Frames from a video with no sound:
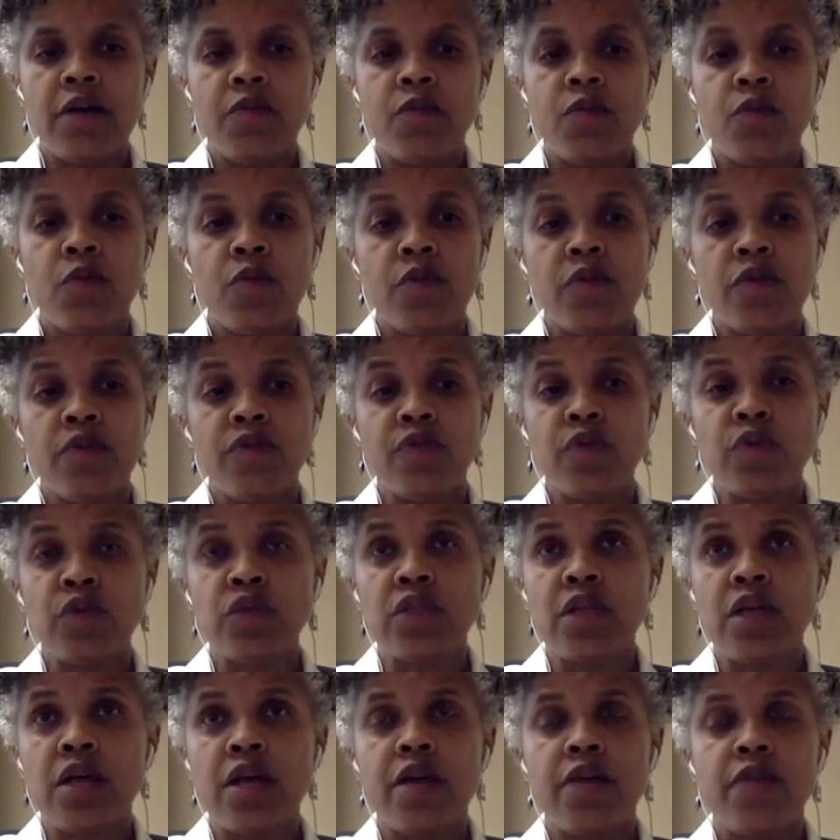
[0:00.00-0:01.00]
one of the first
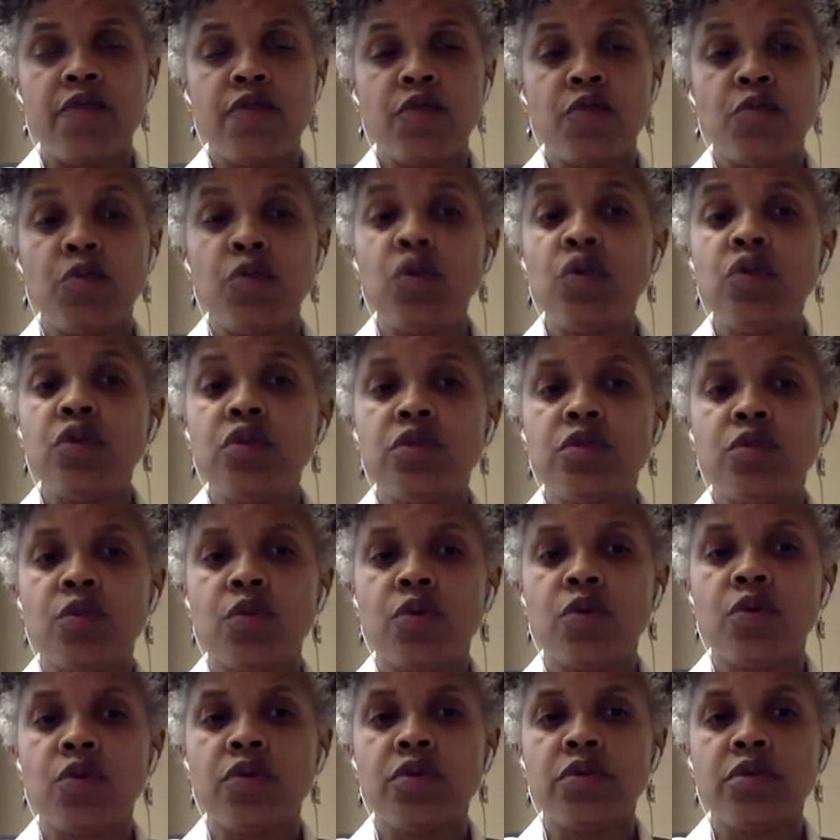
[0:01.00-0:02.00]
line for mood
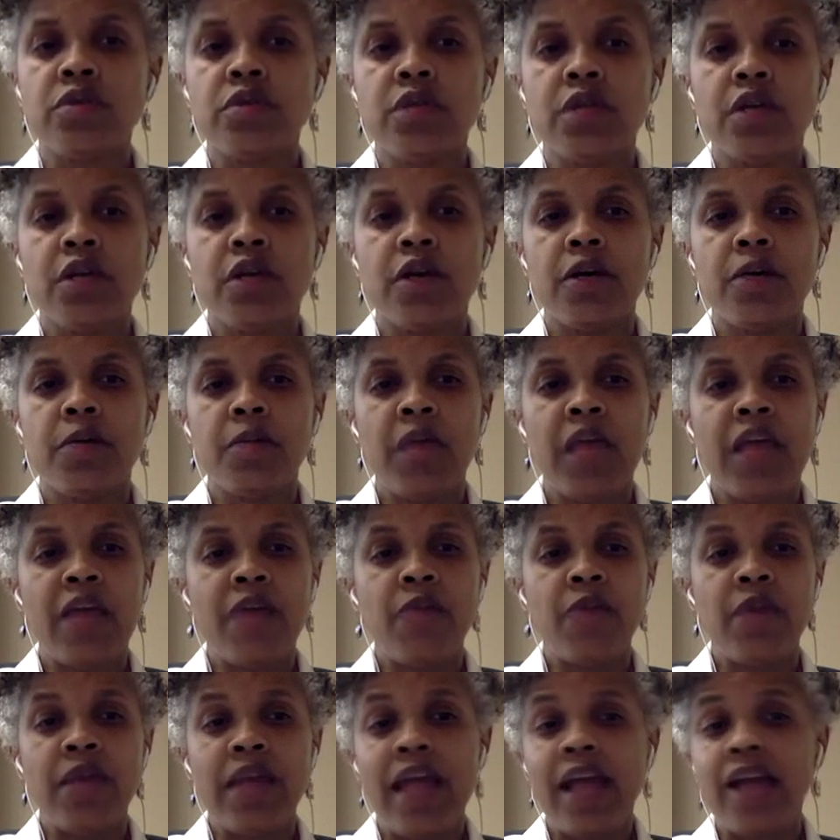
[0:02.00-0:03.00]
disorders, have
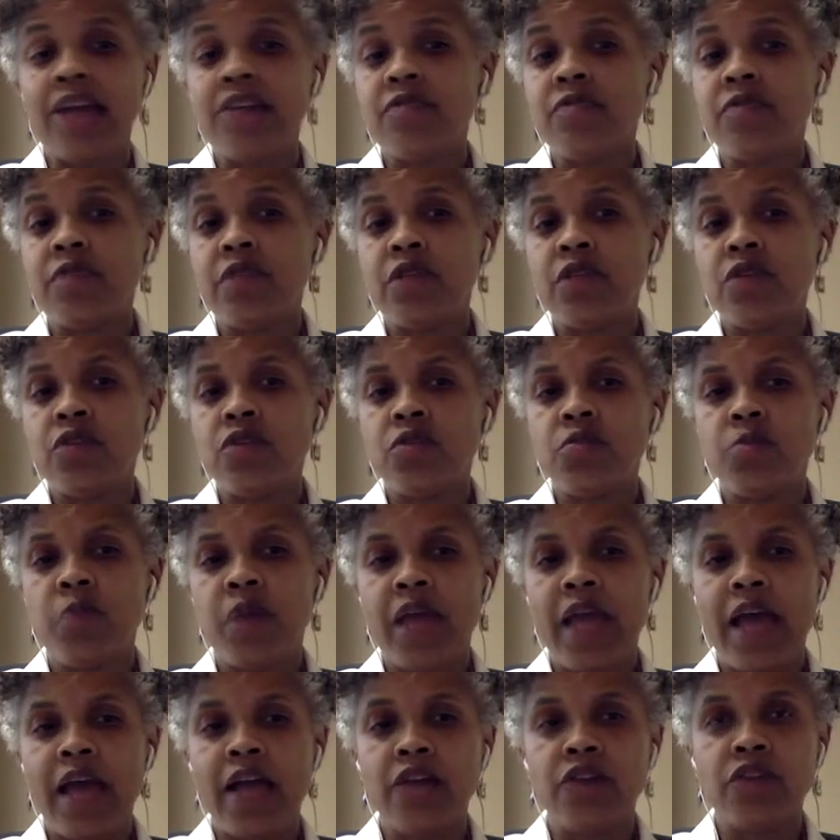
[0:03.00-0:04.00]
been actively used
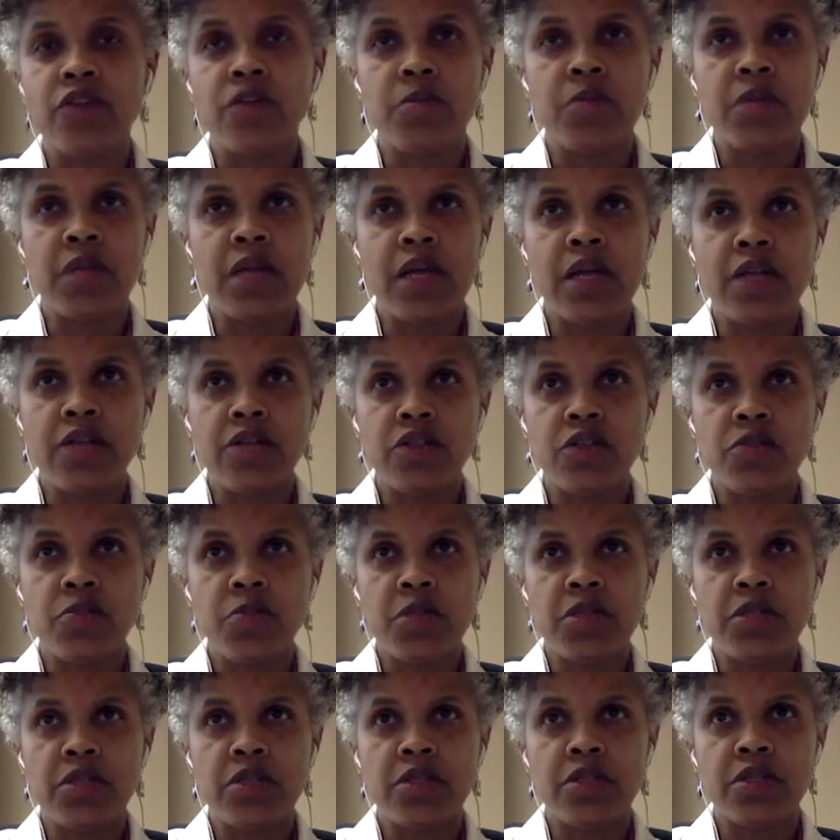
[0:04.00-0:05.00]
by allergy immunology
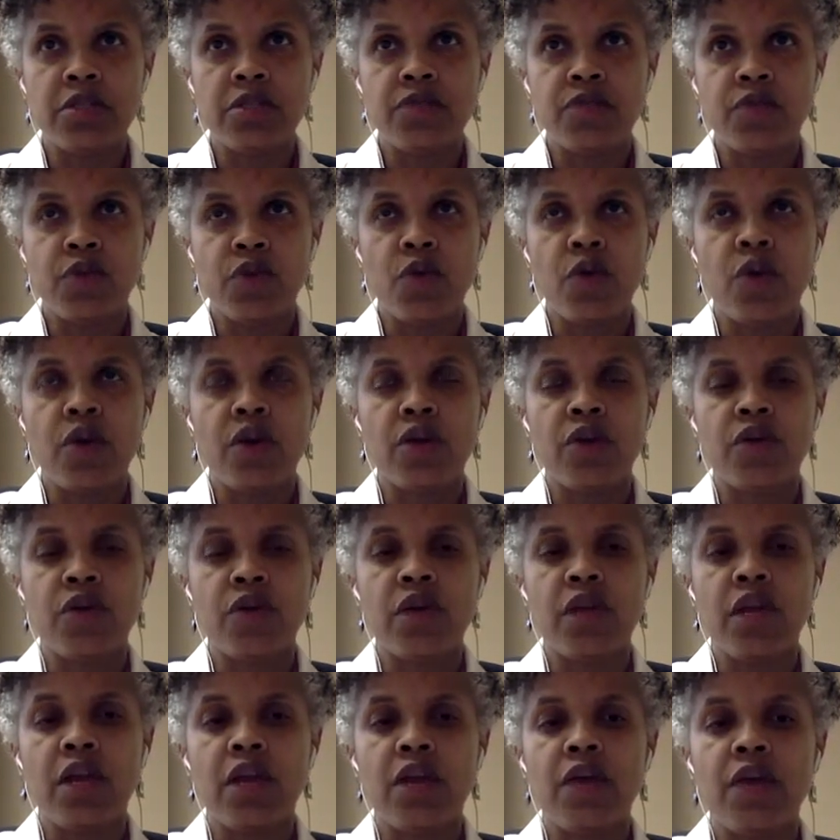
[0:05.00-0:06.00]
specialists for chronic
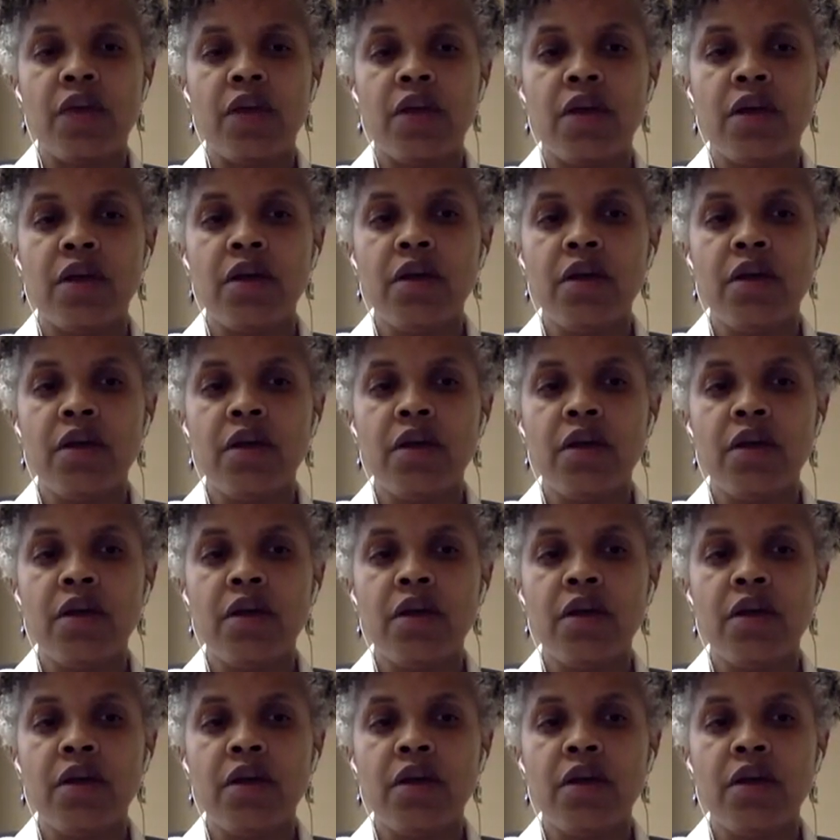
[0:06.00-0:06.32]
urticaria,